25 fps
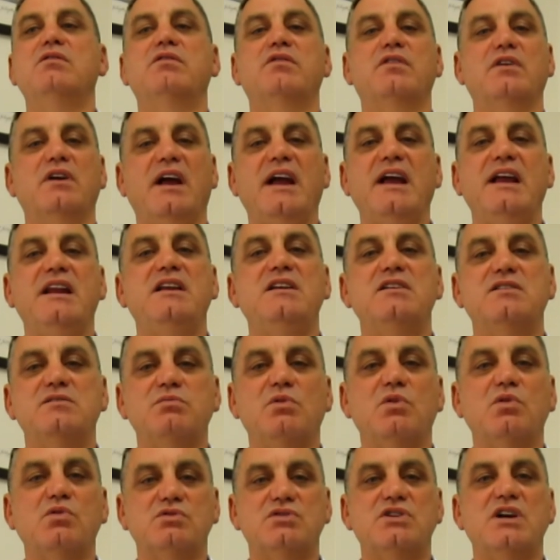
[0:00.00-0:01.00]
for any
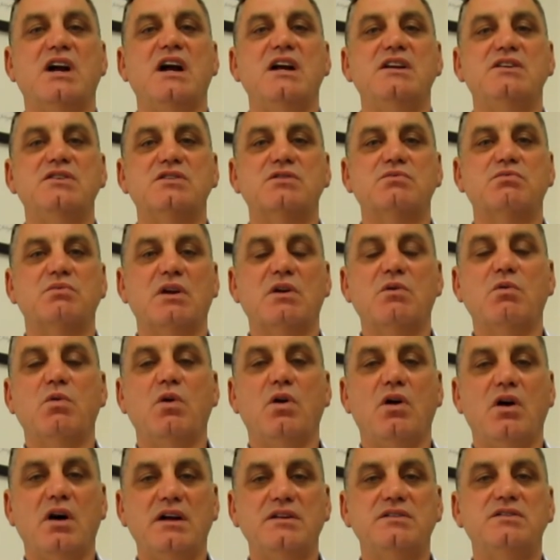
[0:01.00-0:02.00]
small changes
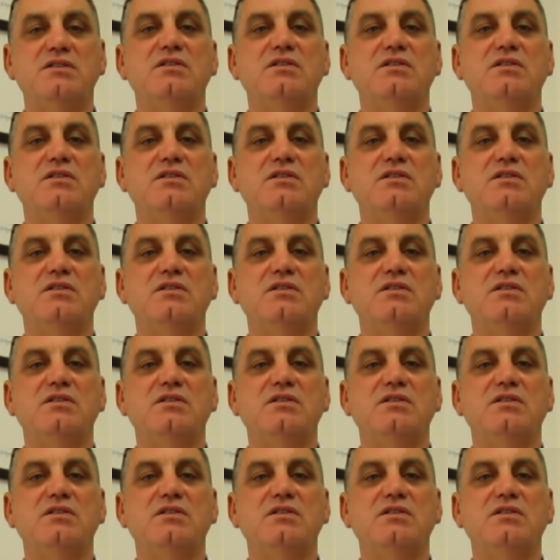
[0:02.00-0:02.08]
required